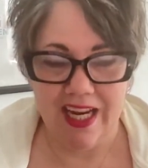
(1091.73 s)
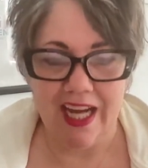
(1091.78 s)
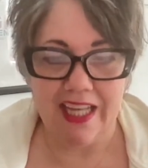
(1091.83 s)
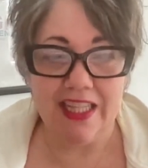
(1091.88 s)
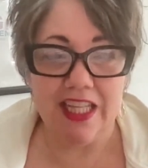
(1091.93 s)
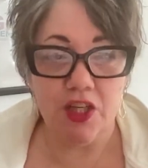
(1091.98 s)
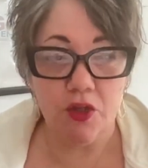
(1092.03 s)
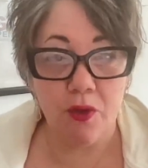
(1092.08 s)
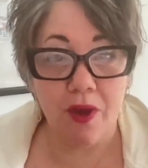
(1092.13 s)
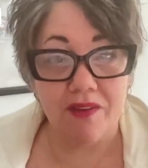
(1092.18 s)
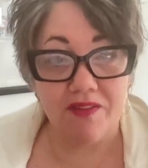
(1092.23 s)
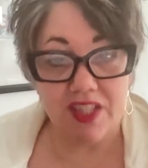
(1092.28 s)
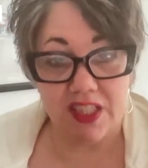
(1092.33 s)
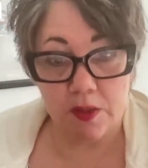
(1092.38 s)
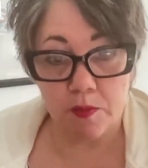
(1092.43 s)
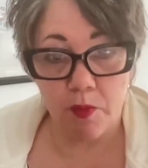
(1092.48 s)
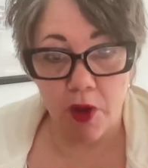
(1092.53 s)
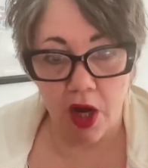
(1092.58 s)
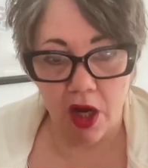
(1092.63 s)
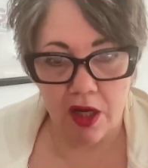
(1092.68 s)
And then you have
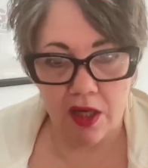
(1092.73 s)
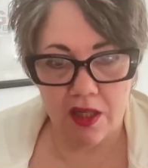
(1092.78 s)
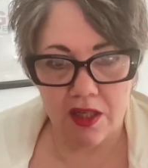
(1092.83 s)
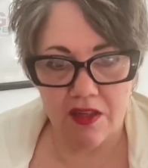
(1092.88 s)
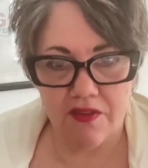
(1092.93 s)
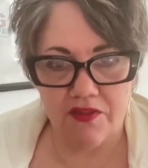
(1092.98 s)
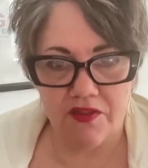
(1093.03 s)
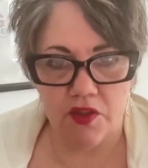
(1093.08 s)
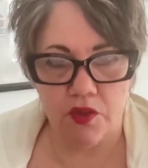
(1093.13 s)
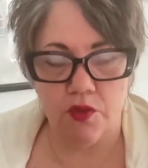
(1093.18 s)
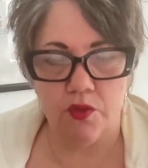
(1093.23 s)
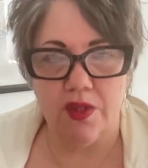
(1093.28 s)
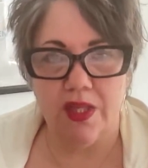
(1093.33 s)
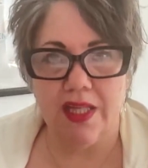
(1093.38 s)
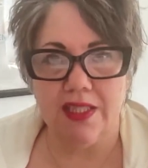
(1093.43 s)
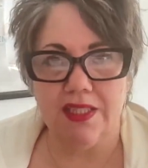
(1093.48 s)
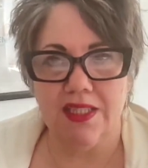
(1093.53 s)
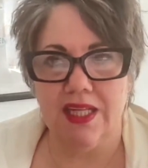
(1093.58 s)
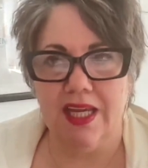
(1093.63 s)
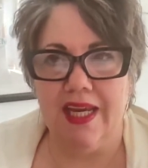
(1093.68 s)
this part of you
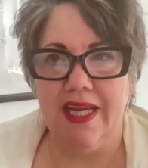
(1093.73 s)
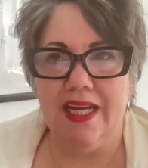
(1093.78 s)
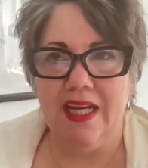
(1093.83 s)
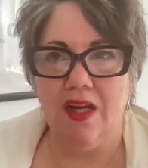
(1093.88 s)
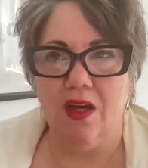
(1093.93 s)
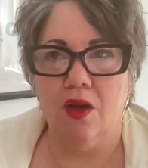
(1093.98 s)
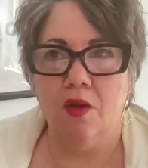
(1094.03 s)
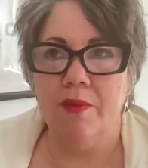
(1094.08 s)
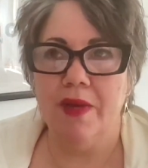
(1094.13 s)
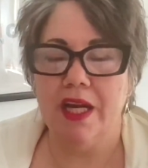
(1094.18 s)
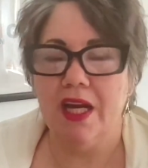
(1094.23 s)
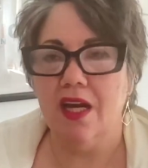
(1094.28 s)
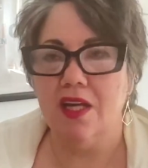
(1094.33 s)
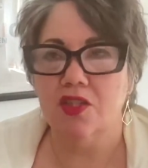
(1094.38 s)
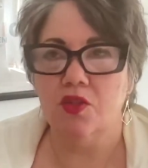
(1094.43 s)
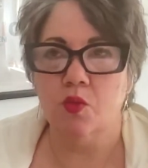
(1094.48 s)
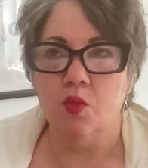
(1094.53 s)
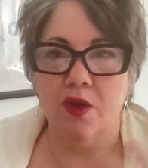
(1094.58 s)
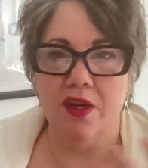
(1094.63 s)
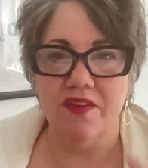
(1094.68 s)
that's like, oh my
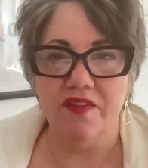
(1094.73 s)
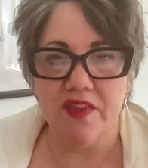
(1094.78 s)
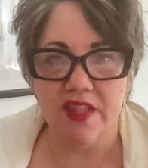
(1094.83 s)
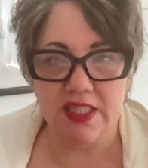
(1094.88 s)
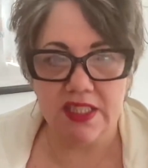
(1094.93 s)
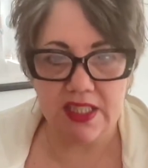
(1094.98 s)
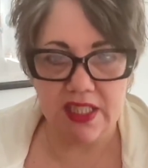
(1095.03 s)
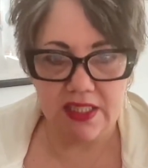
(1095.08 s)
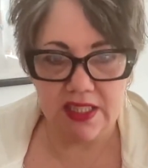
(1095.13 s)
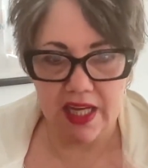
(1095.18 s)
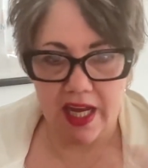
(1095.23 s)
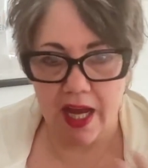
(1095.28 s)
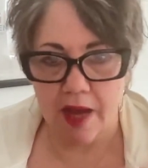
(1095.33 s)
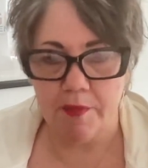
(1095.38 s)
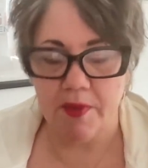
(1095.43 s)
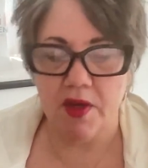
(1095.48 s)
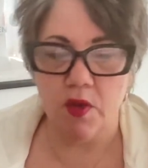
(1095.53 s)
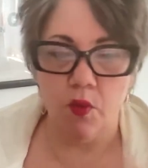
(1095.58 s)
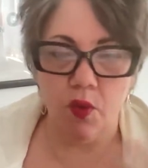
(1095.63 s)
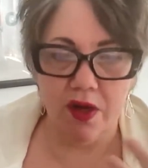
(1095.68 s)
gosh, what if this doesn't
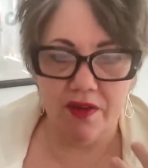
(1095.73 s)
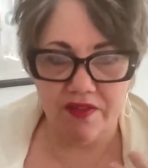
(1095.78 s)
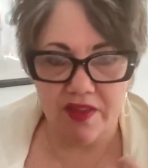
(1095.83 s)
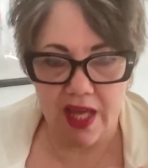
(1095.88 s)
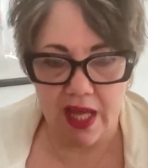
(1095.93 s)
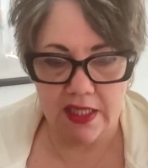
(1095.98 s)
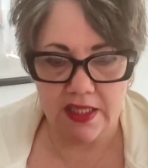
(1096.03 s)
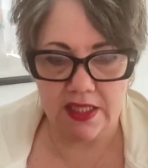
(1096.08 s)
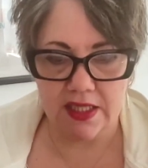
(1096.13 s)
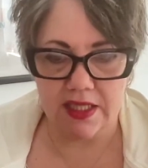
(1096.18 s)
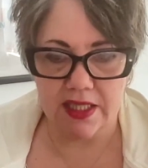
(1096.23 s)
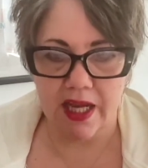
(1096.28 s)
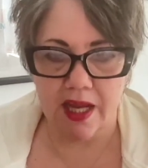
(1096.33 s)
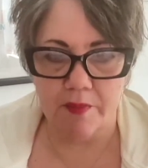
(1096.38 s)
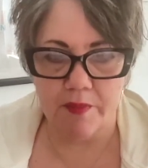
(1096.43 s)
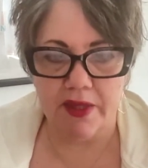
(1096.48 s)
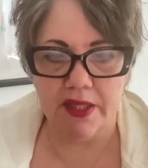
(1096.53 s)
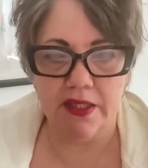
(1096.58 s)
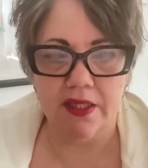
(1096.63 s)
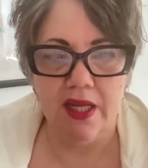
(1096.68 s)
happen? And what if that doesn't
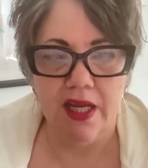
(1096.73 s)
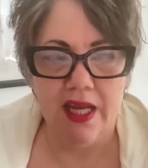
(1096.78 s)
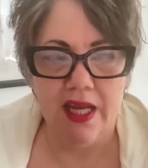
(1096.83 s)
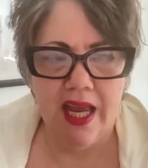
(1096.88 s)
happen?